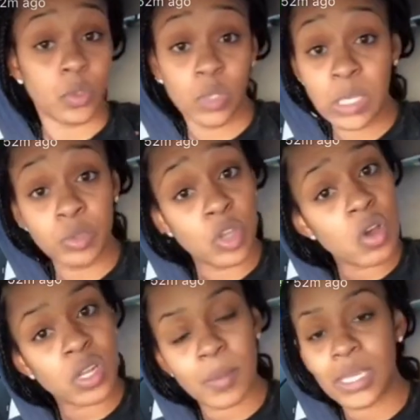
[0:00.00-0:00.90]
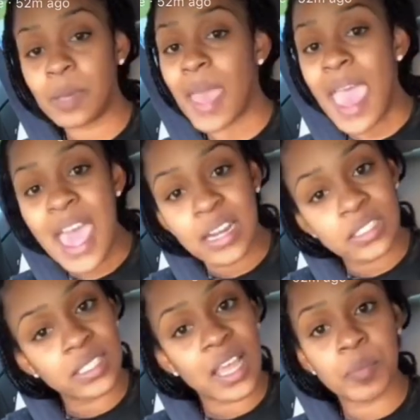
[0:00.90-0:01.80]
you keep talking, I'm gonna keep adding
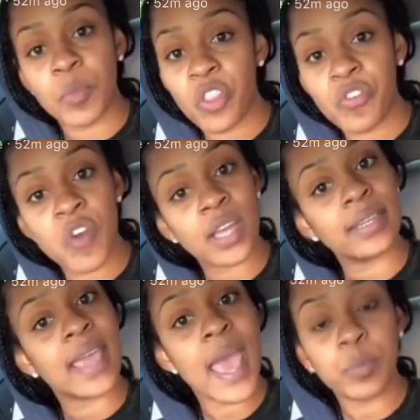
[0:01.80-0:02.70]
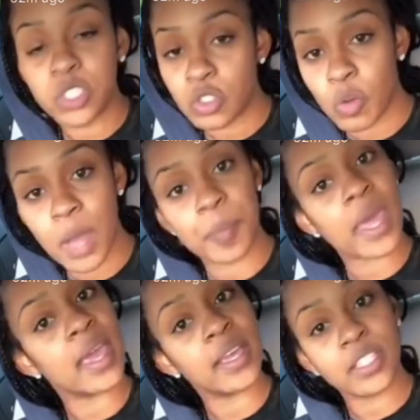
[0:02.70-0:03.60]
to that motherfucking caption on my
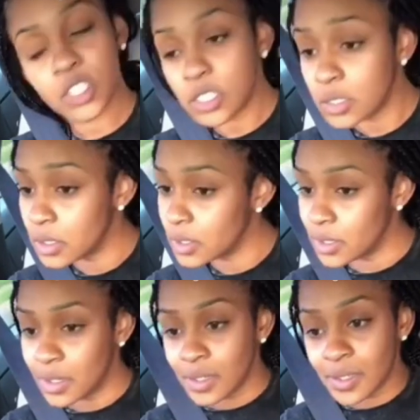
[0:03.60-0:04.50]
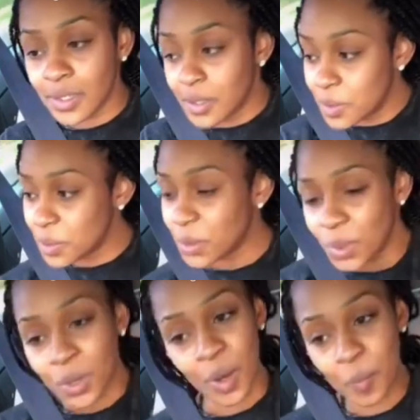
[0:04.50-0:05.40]
page.
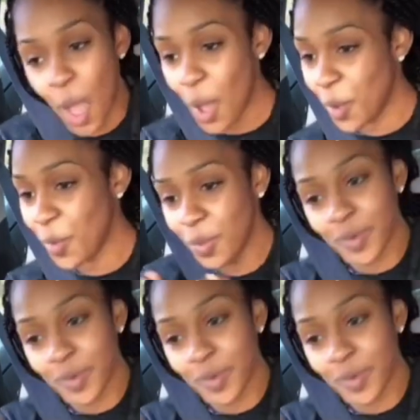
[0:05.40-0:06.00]
Come on.